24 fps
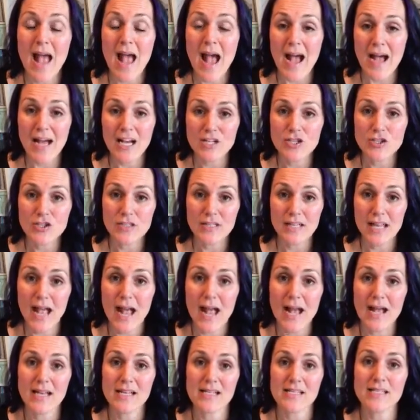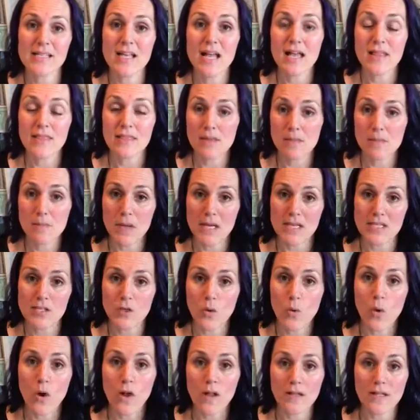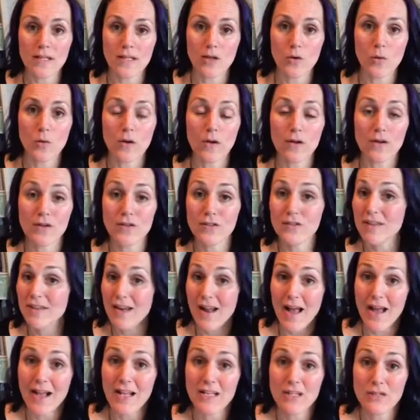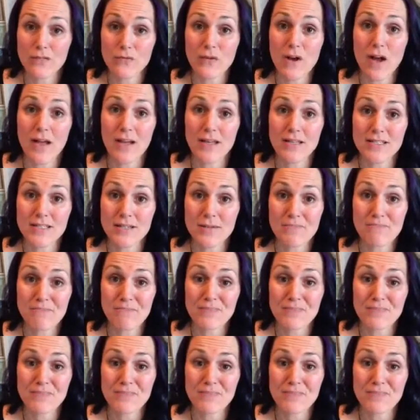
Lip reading: actually has the best quality oil that I can find.